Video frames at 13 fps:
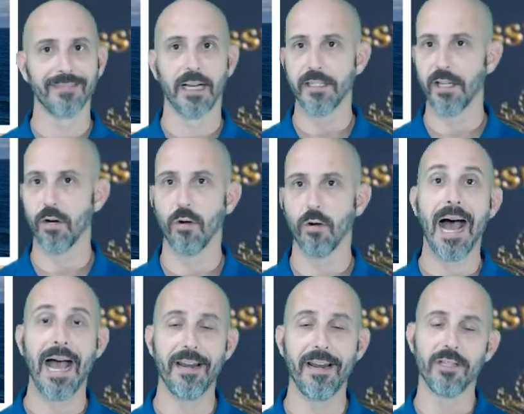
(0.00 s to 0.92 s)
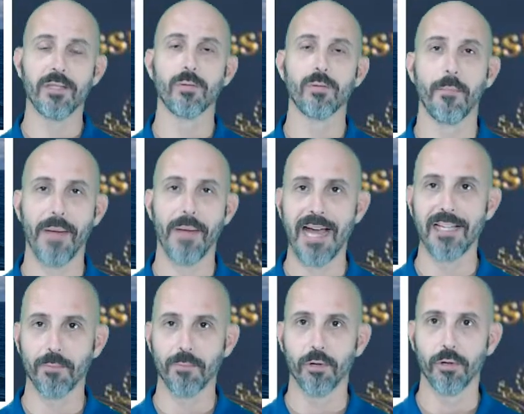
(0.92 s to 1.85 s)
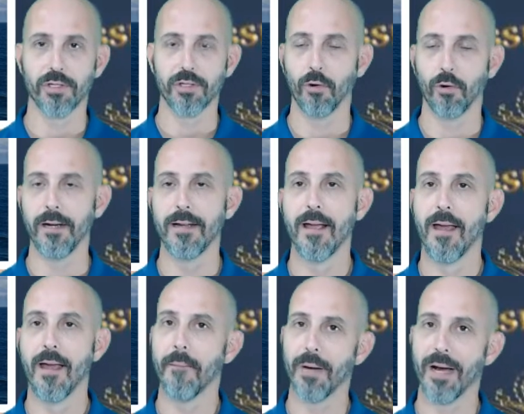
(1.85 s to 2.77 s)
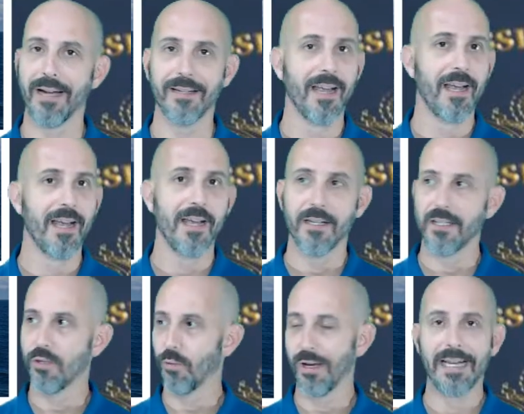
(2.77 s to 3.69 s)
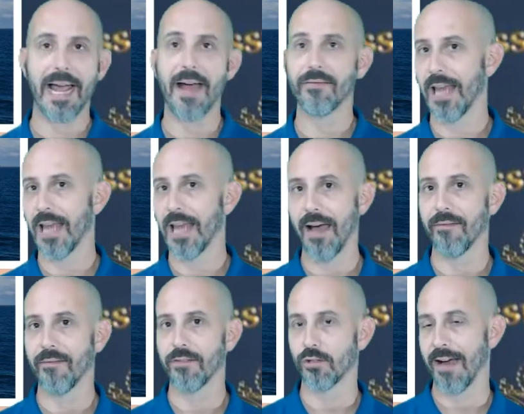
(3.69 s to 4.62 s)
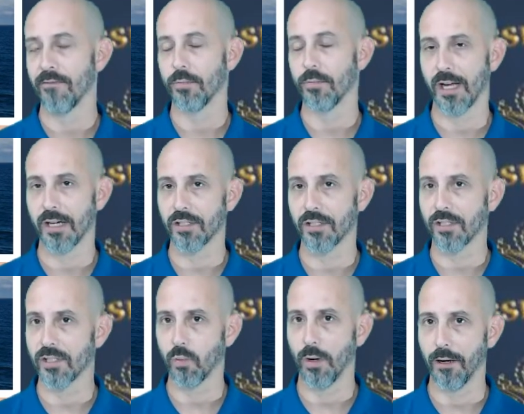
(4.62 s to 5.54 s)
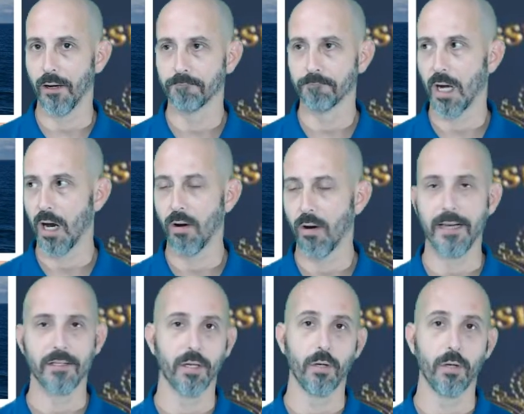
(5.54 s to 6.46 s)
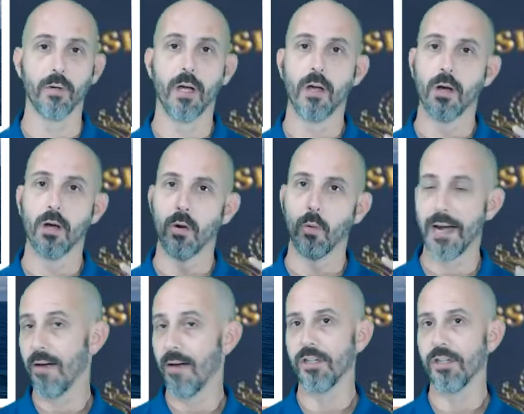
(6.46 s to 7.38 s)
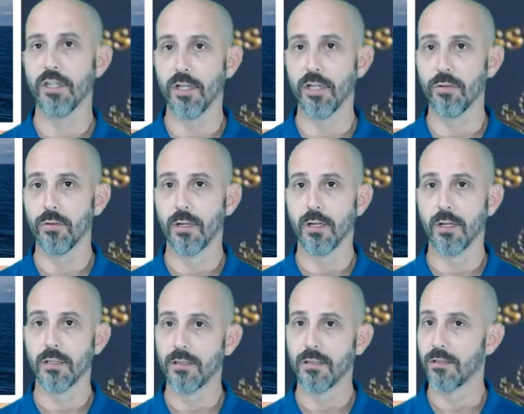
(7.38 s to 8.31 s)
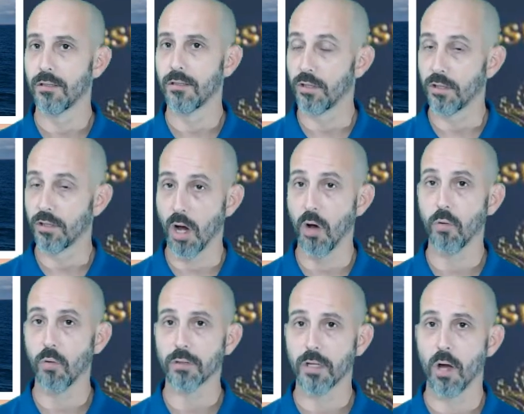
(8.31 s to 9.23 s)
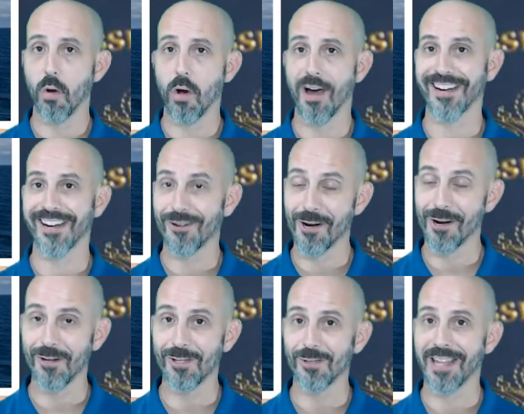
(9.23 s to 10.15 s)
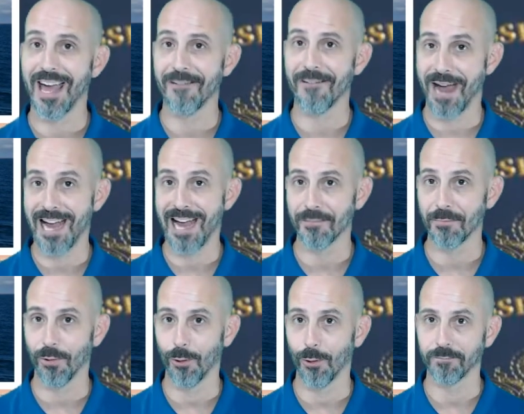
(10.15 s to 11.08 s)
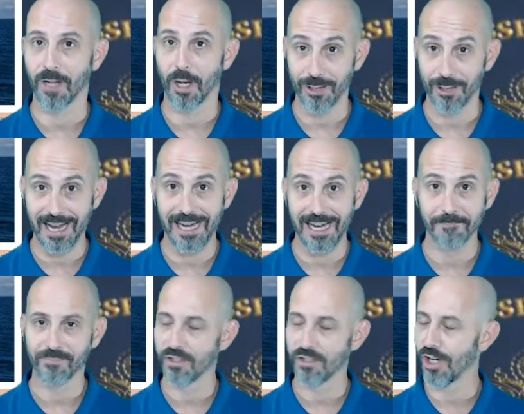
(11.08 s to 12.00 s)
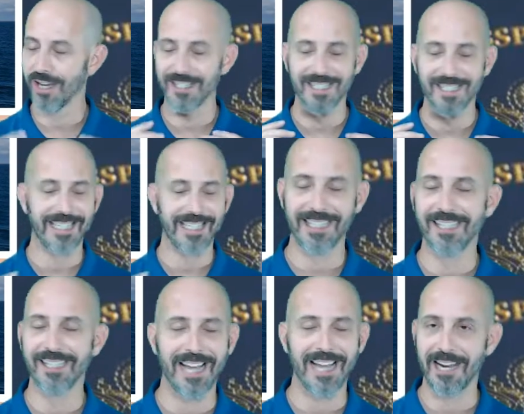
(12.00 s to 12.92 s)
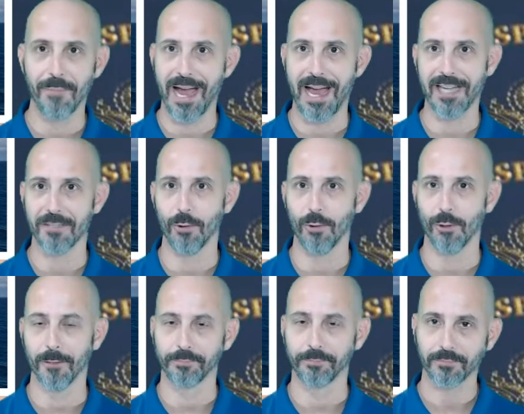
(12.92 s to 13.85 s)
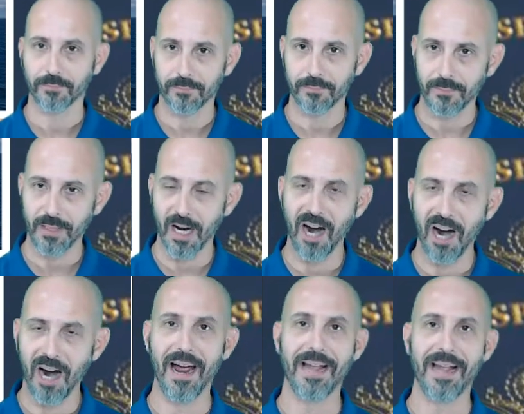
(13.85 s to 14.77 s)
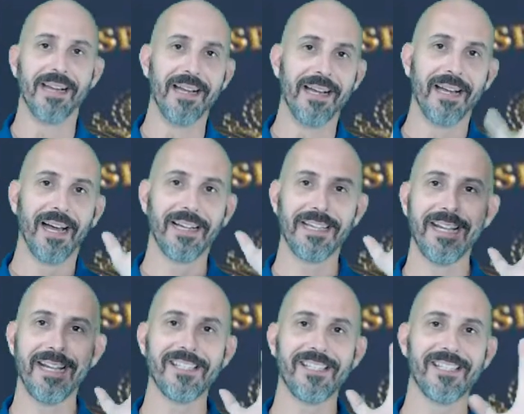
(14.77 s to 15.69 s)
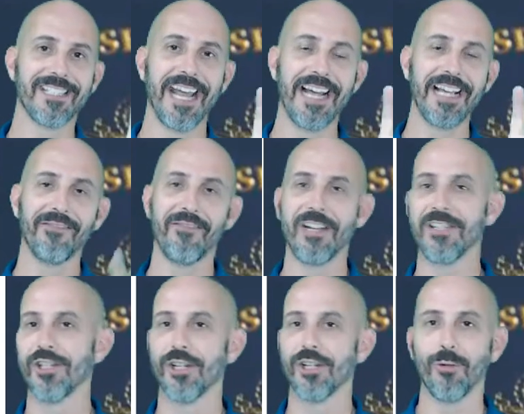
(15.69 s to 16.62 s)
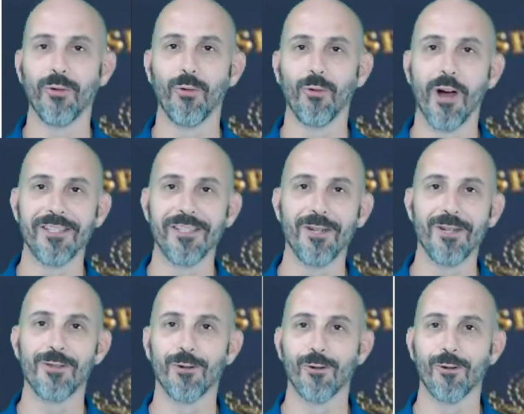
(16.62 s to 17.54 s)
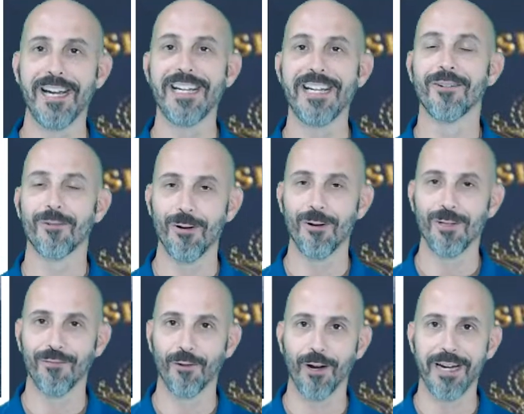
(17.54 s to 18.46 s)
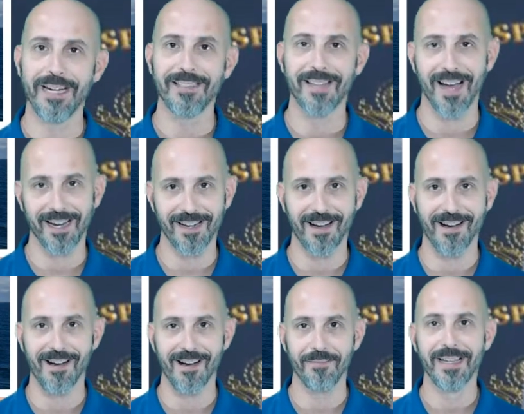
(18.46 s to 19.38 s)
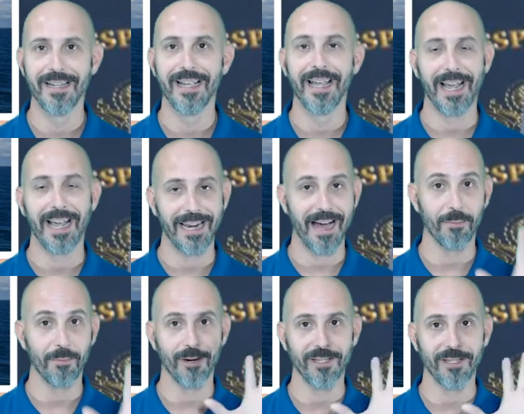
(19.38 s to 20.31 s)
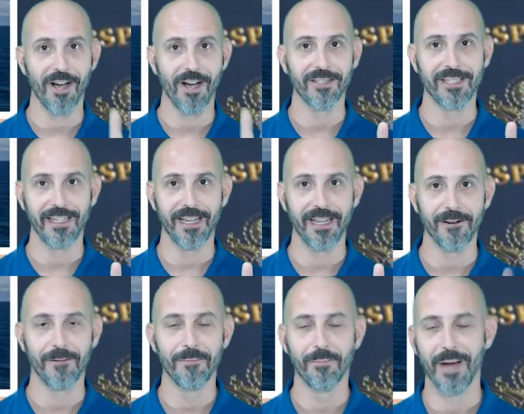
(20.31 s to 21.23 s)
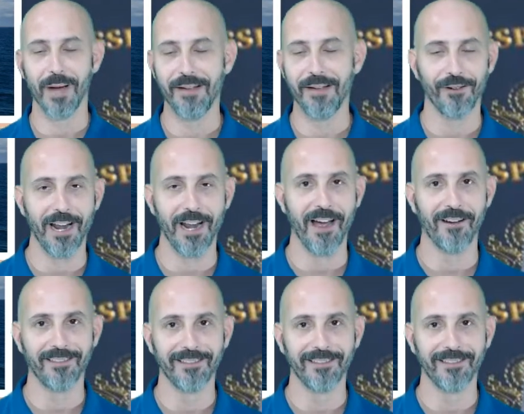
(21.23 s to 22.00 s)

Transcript: you know, I know this was a passport story, but you really have to have the travel protection as well. All right, so whatever you do, don't go on a cruise without a passport, okay? Just the dang passport. All right, again, this is Galen Fincher with 123cruisefree.com, and I'm going to talk to you later. Bye for now.